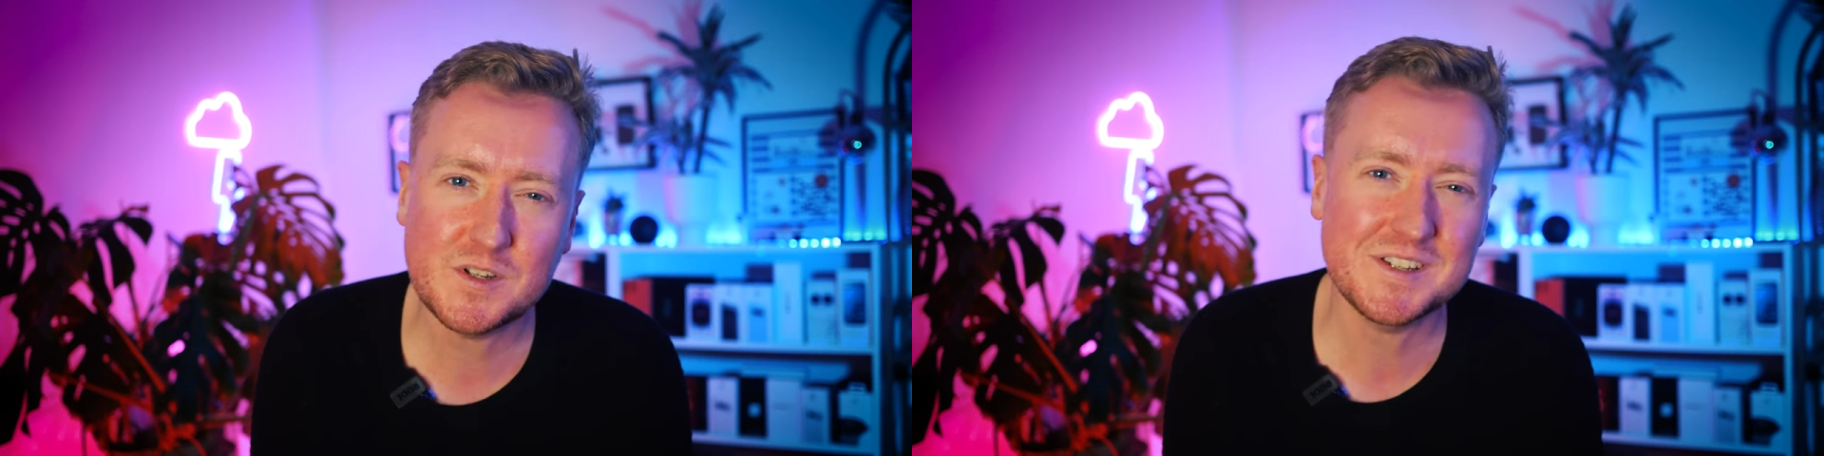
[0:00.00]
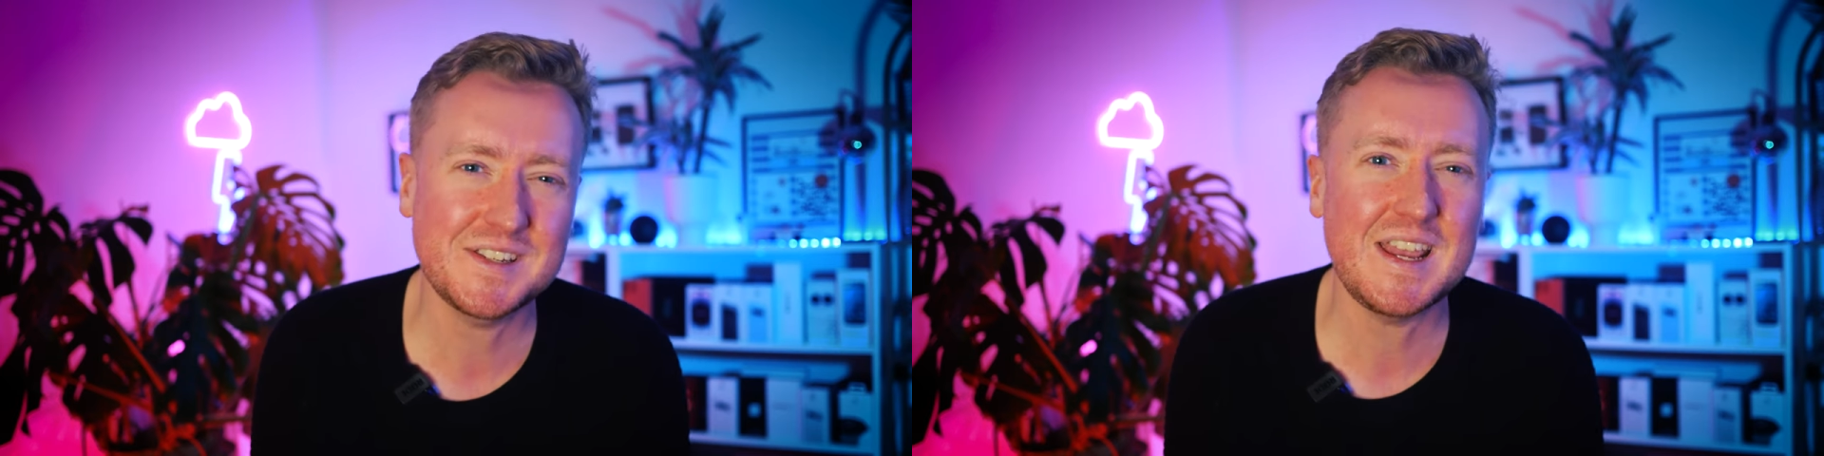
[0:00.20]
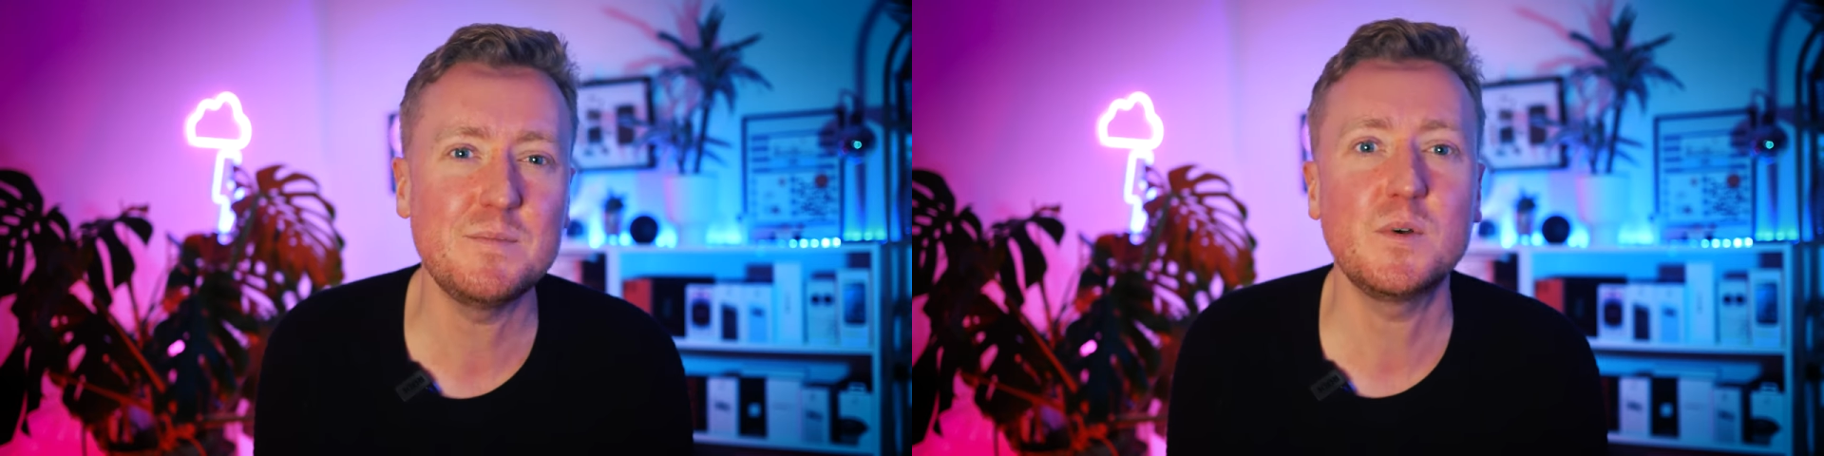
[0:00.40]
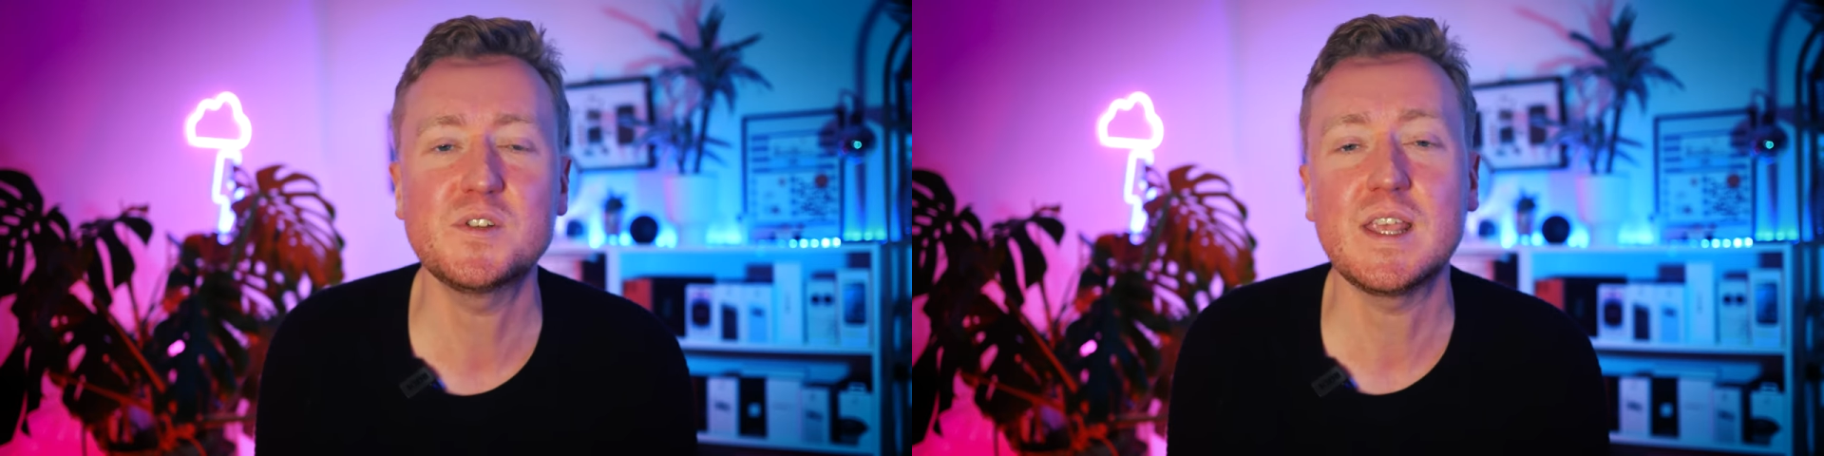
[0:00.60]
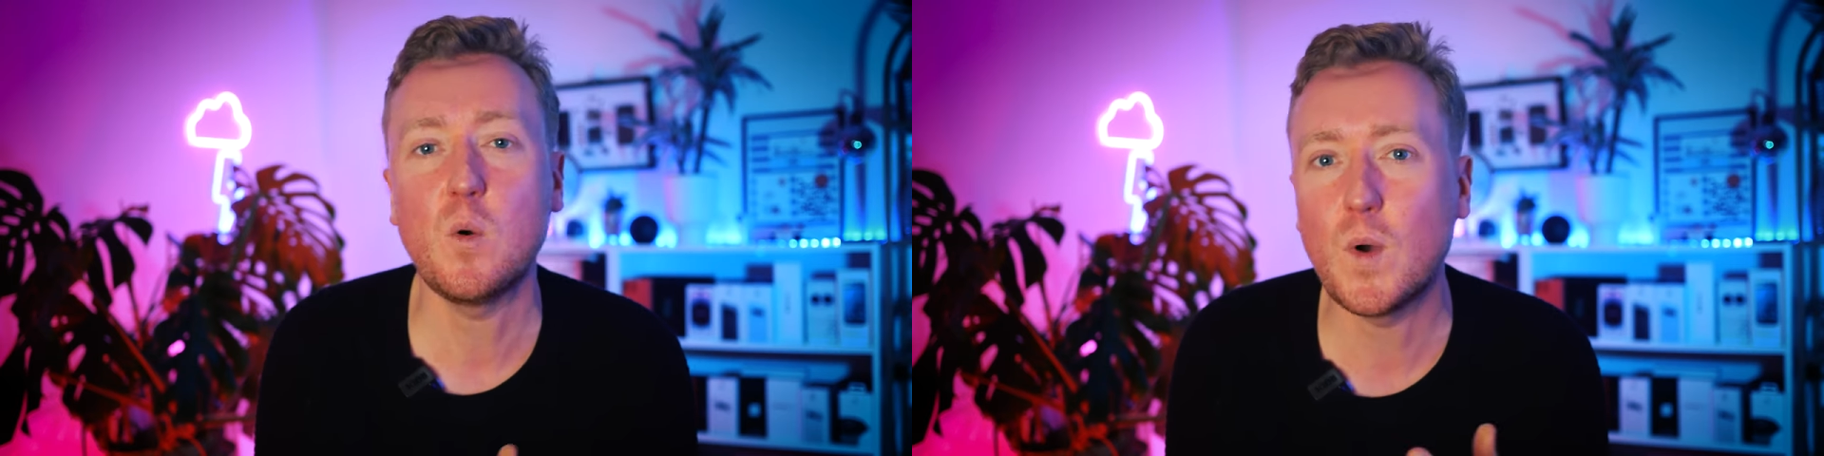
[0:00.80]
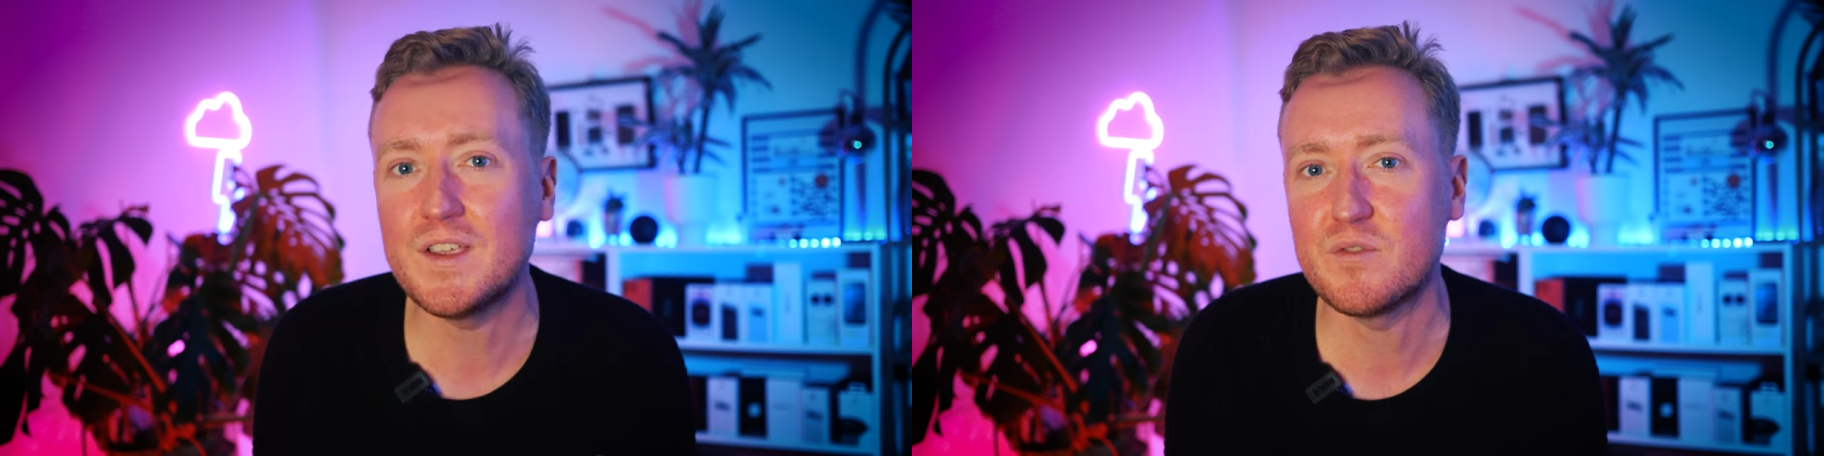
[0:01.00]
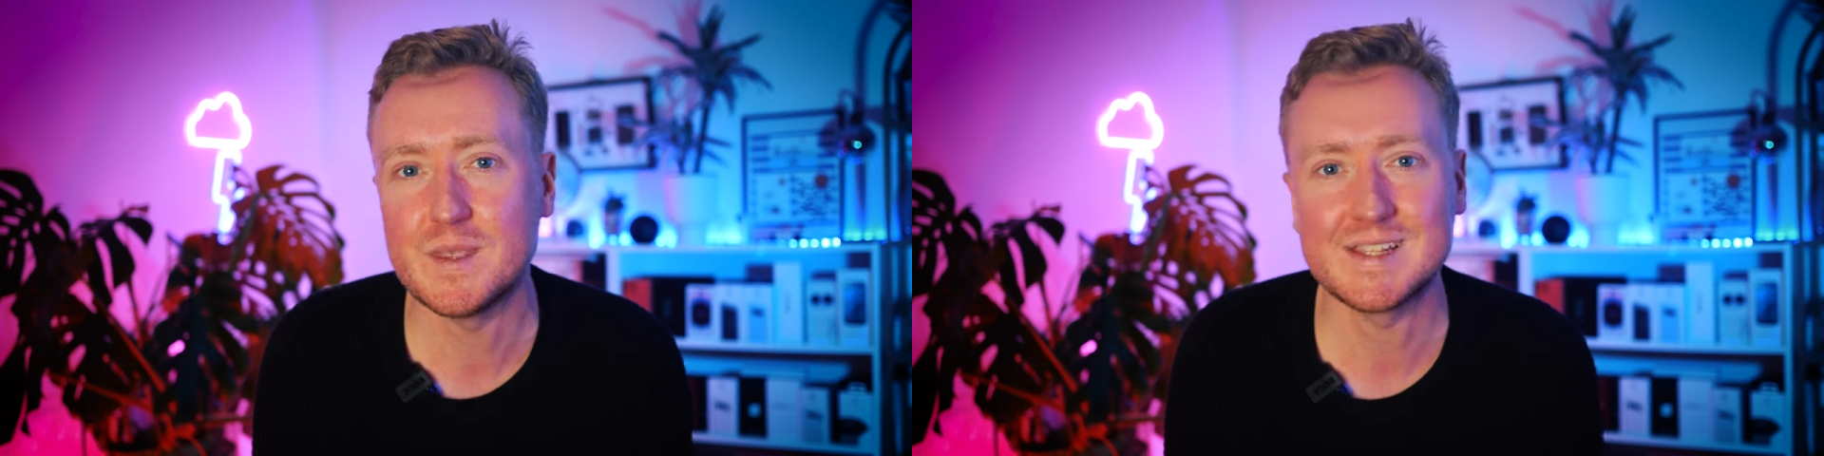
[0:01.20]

which has stayed mostly away from